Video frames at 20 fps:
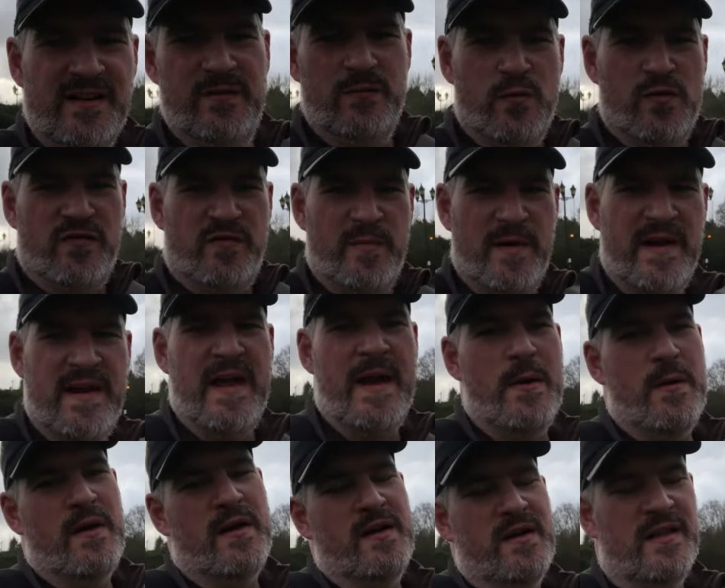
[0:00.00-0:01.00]
walked for about an
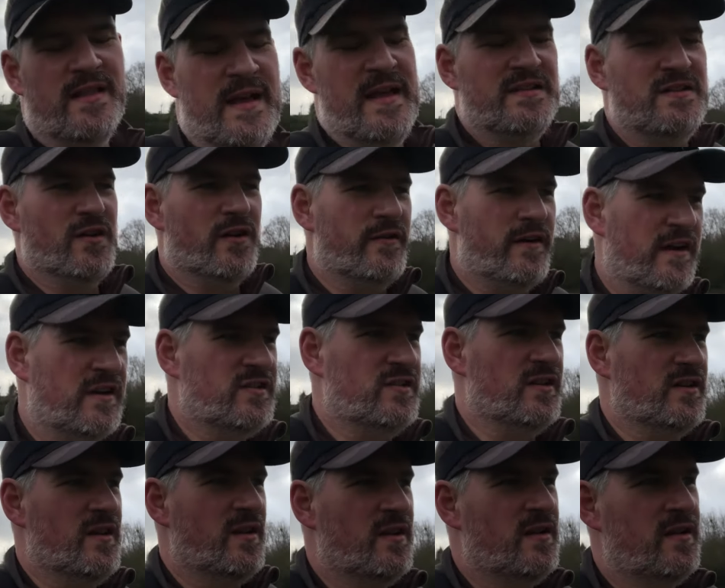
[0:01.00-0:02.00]
hour in that
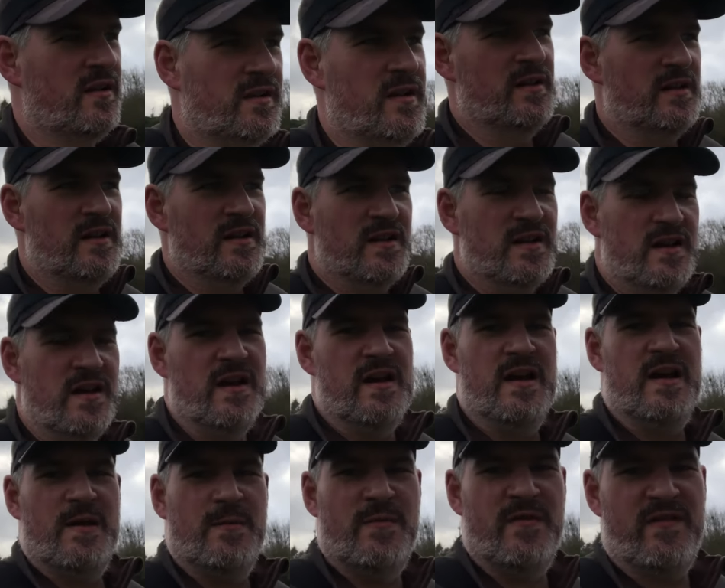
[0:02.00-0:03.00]
direction.
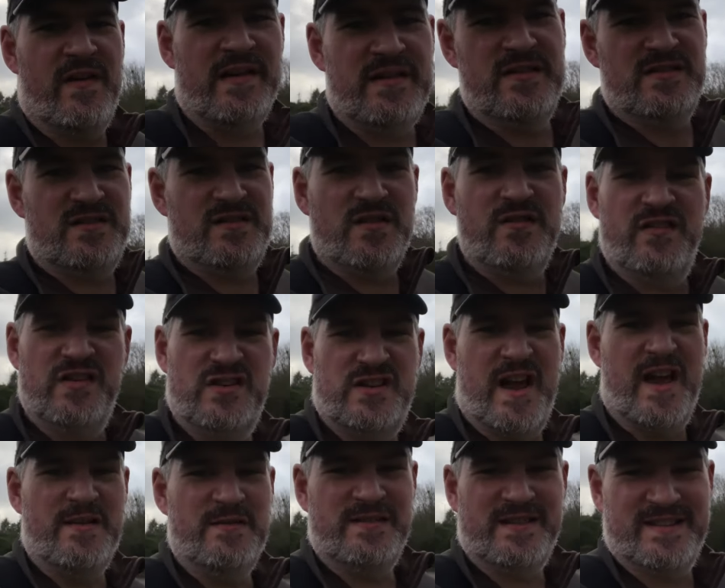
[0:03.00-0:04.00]
I've had two fish
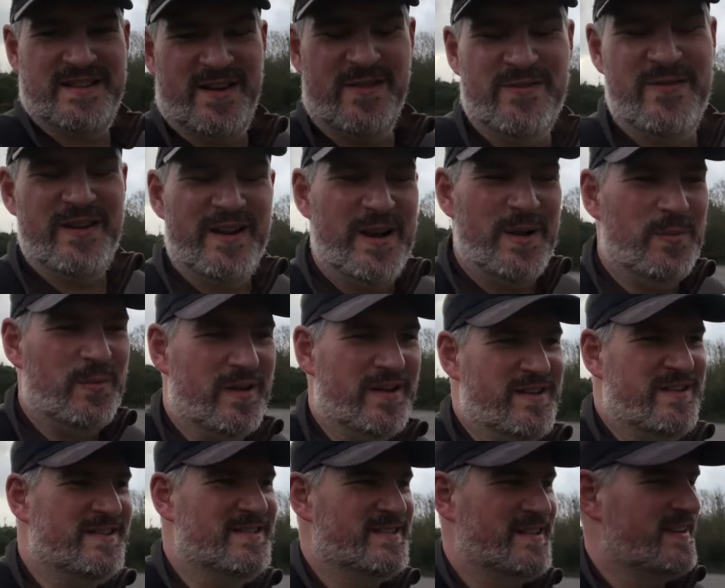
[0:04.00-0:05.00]
out, so I'm really
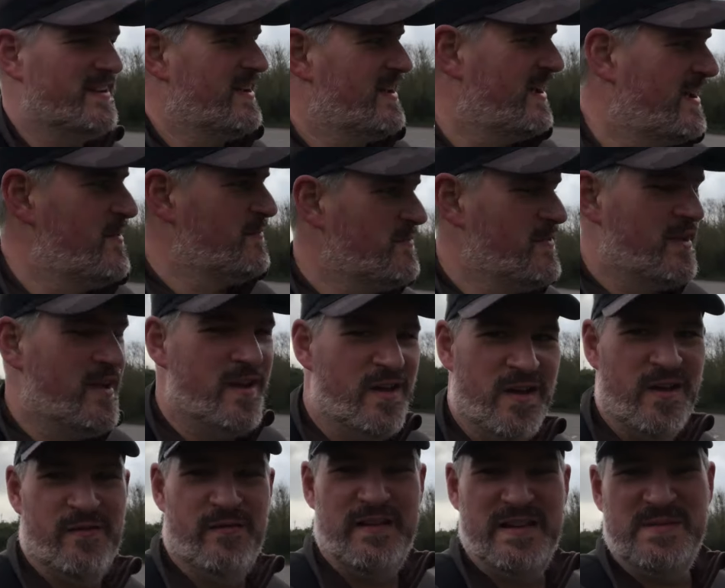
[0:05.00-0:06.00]
pleased. A
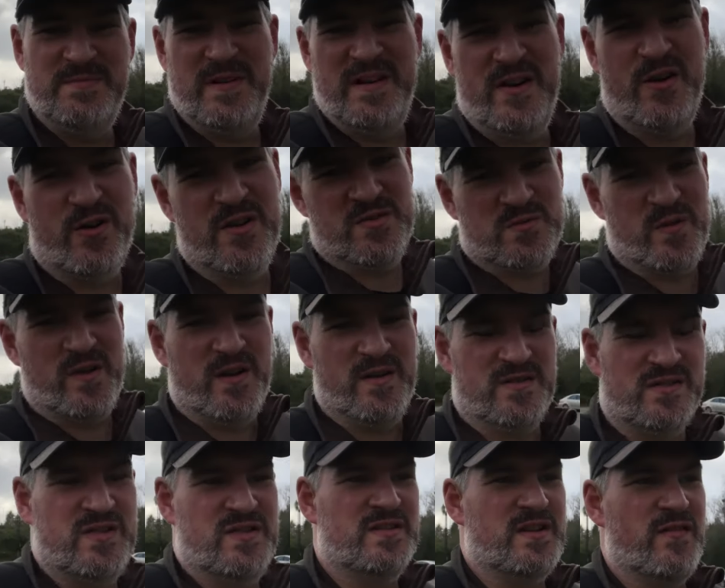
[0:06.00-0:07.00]
reasonably nice one
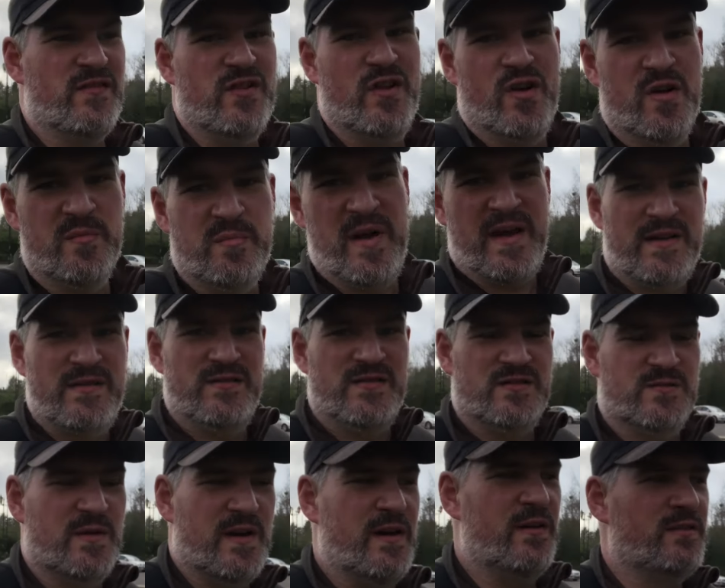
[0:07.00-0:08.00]
at just over £9
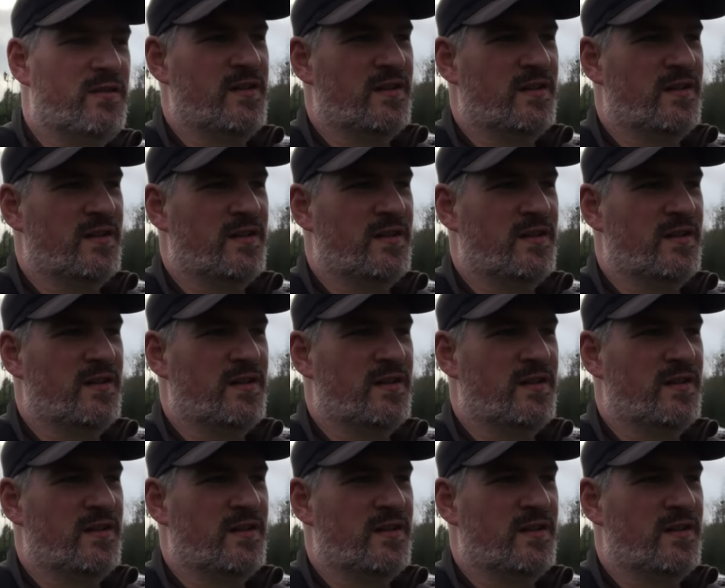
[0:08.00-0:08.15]
as well.